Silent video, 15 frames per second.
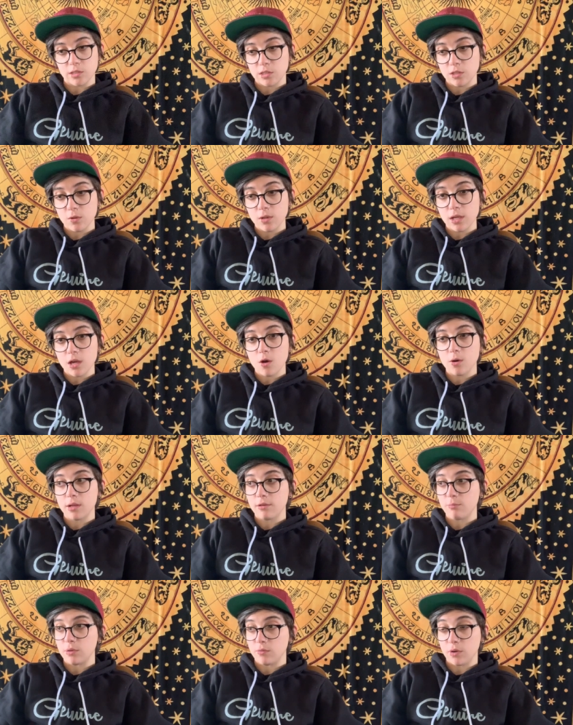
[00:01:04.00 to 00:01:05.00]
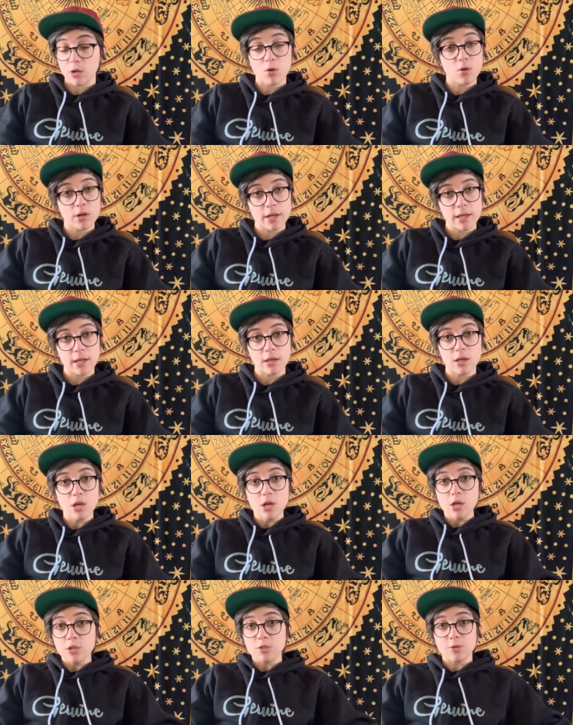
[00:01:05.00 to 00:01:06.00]
studio and i've been recording
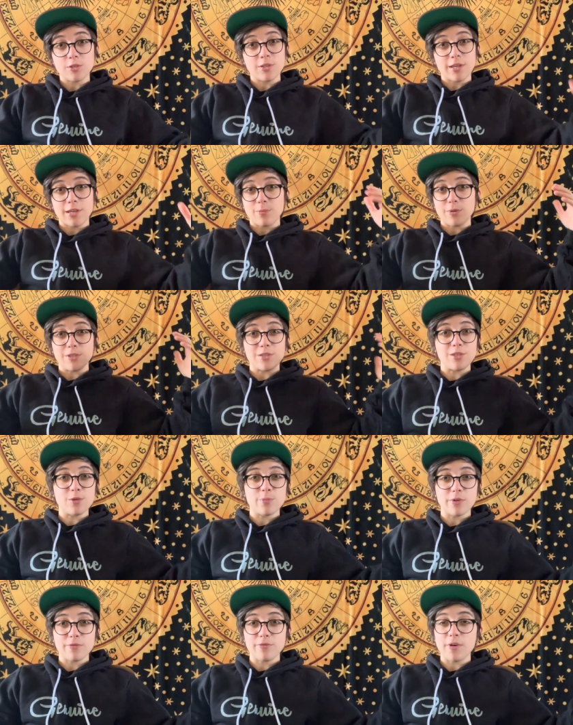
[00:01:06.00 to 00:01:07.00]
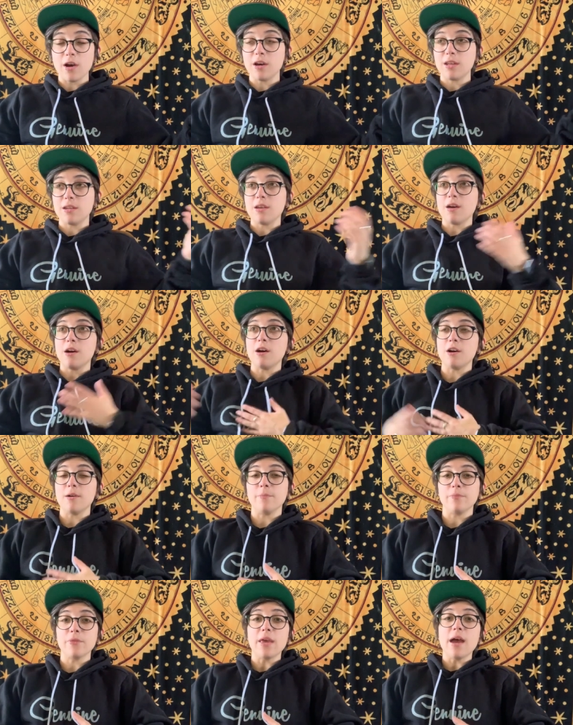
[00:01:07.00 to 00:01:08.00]
so it's like been super fun
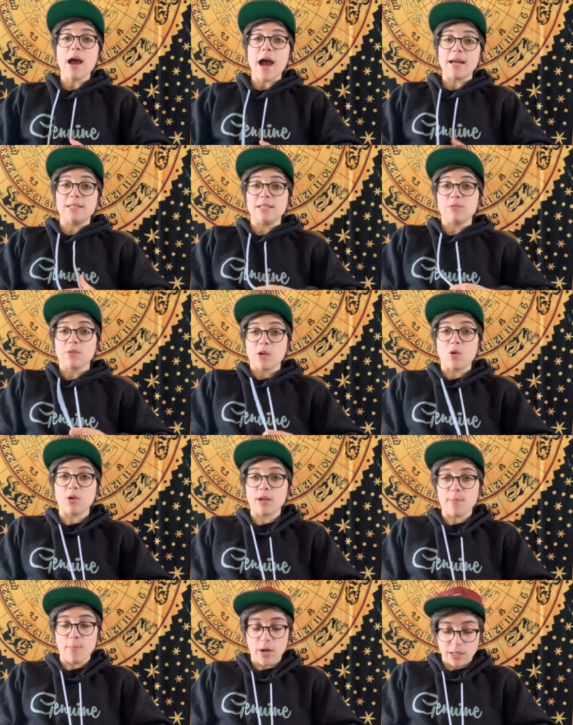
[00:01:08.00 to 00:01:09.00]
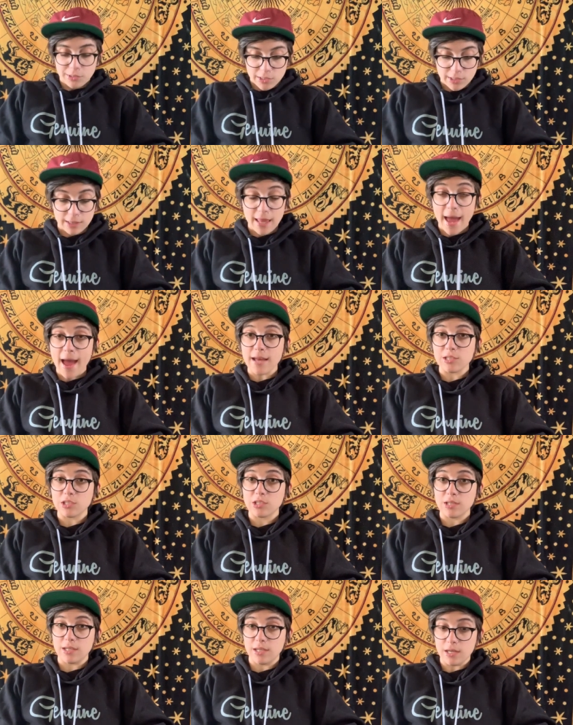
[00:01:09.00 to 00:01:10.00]
um i did record a bunch
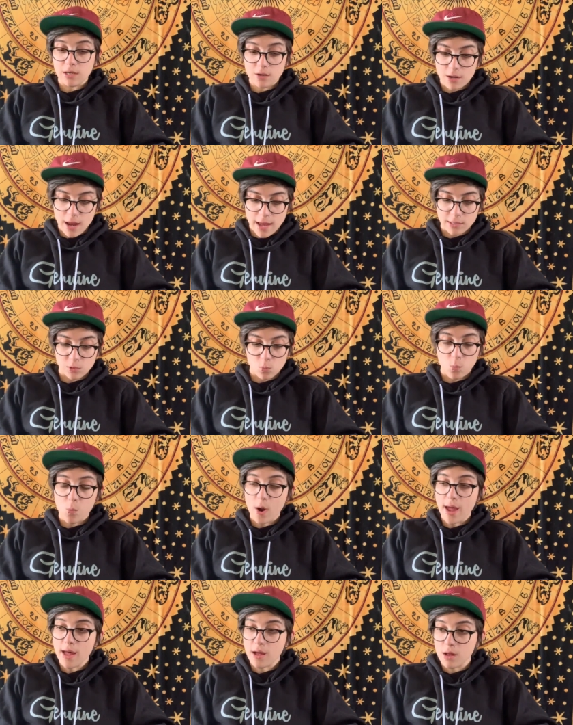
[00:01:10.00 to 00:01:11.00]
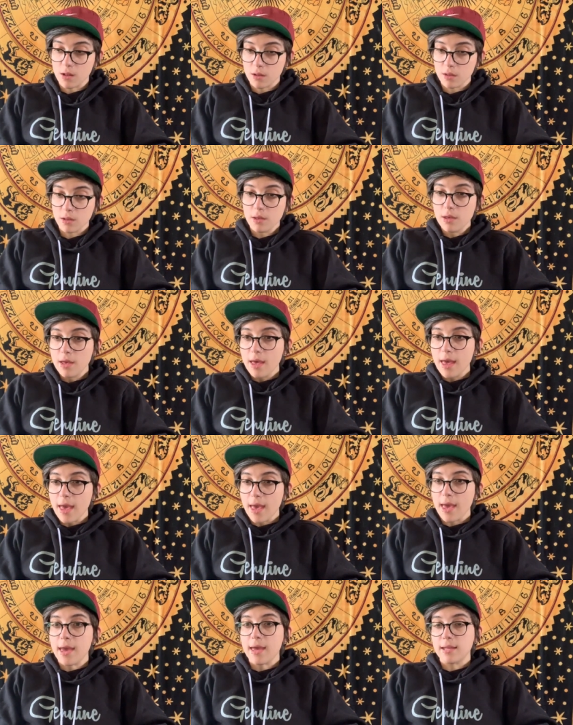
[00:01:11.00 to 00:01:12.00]
last year as well
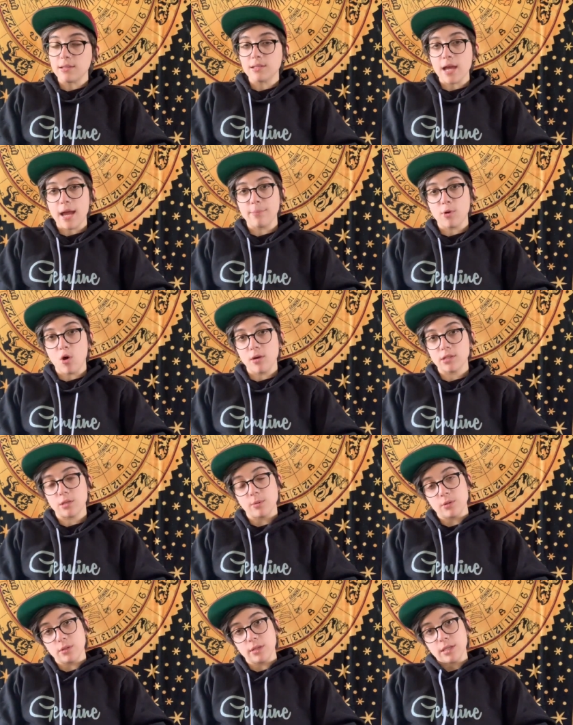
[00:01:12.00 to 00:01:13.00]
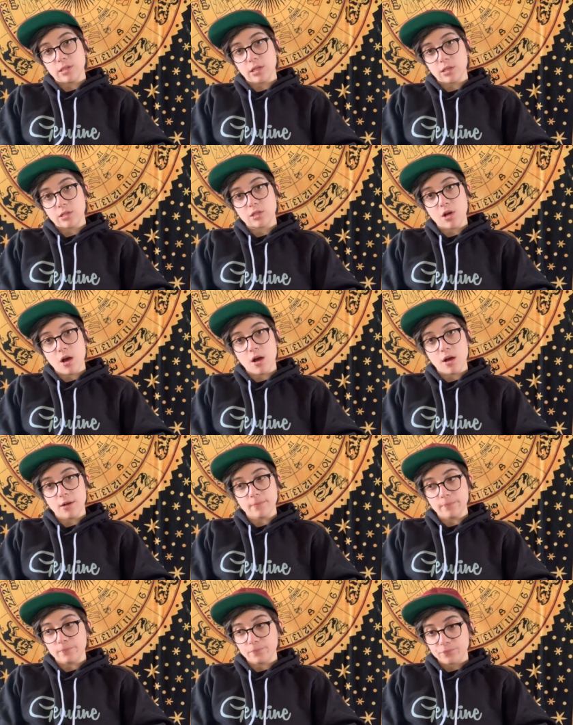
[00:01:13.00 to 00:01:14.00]
and i'm going to be releasing a
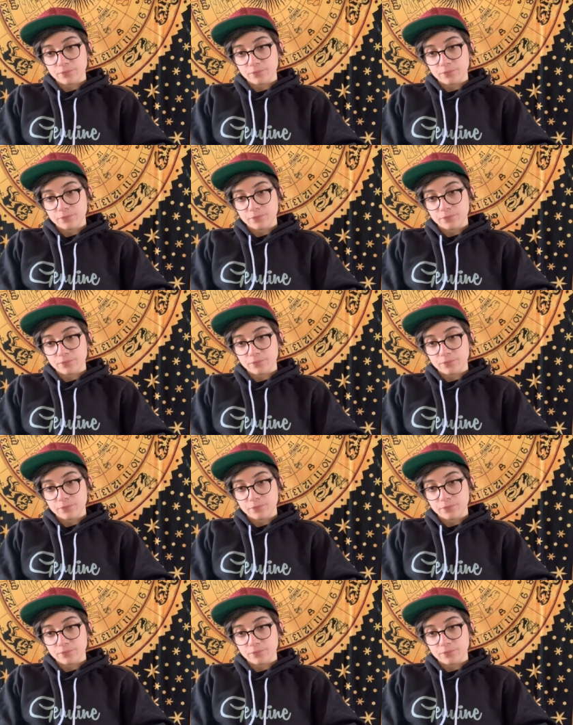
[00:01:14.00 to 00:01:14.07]
song